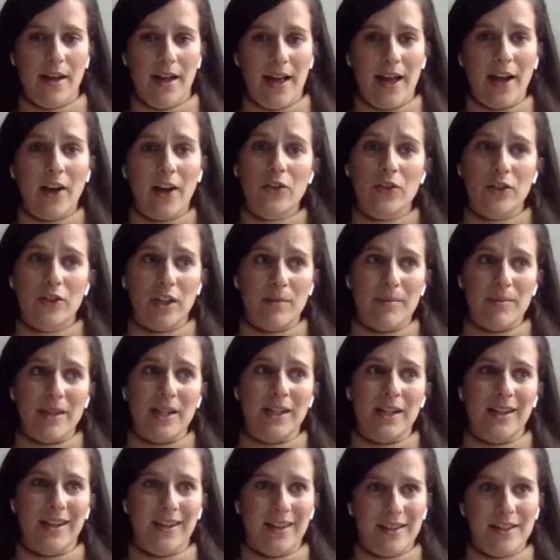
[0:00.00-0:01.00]
Actually,
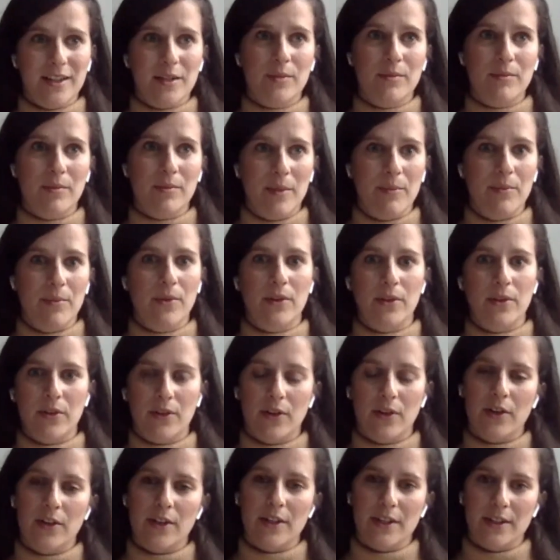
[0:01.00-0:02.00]
because people
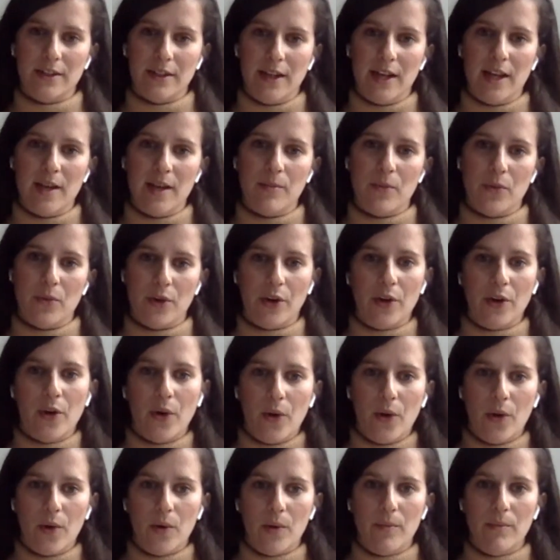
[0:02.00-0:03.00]
are, are staying more at
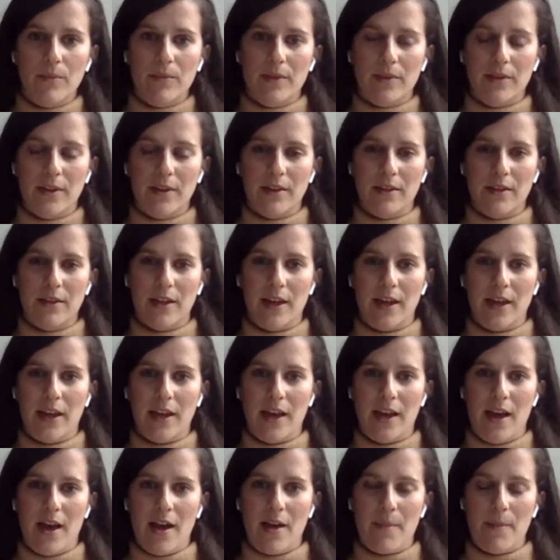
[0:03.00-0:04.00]
home, then
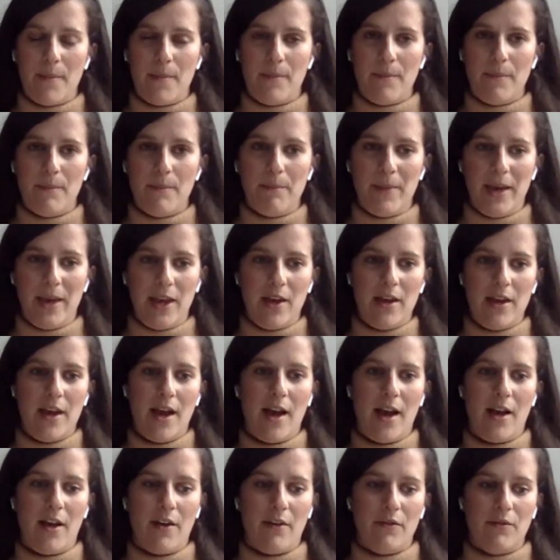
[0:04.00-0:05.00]
they may
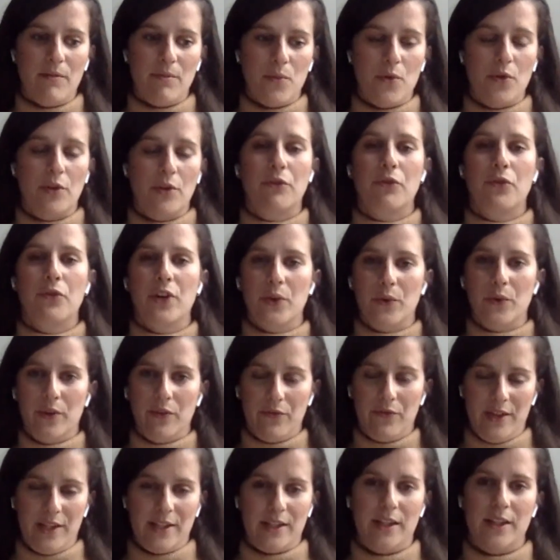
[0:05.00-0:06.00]
have more
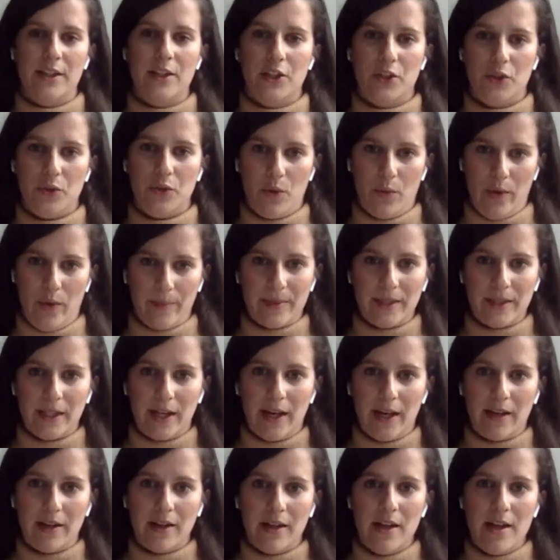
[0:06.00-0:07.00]
frequent visits to a
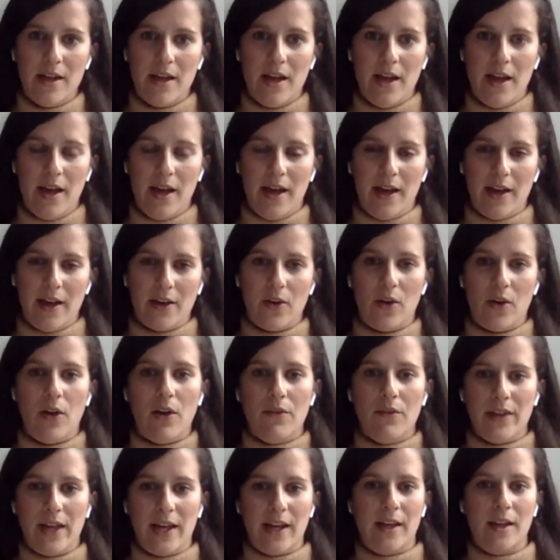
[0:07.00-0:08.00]
website and
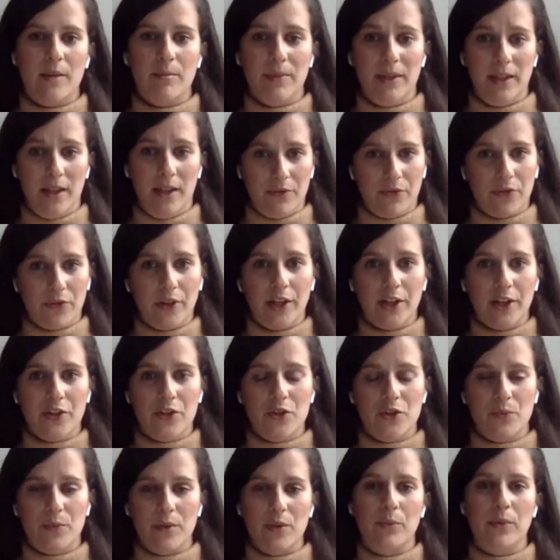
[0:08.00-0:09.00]
all of that can be
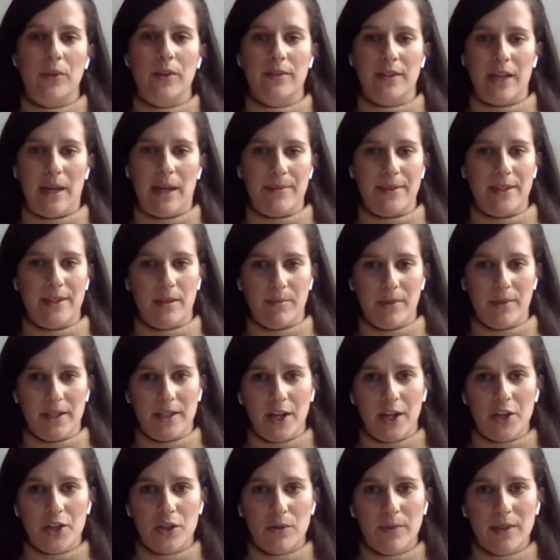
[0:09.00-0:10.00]
leveraged with real-time
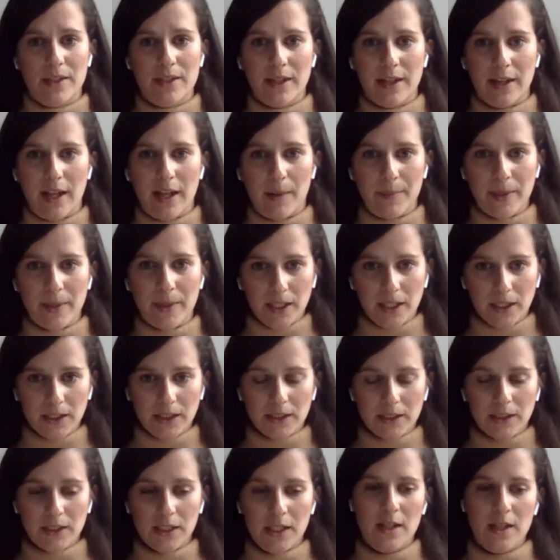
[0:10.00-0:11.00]
segmentation with dynamic
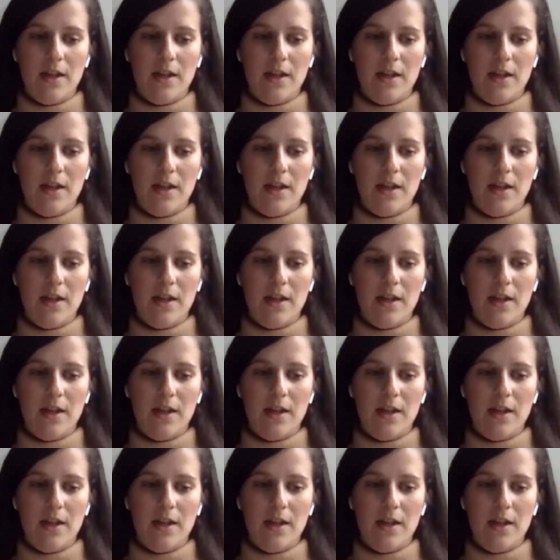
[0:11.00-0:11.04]
yield.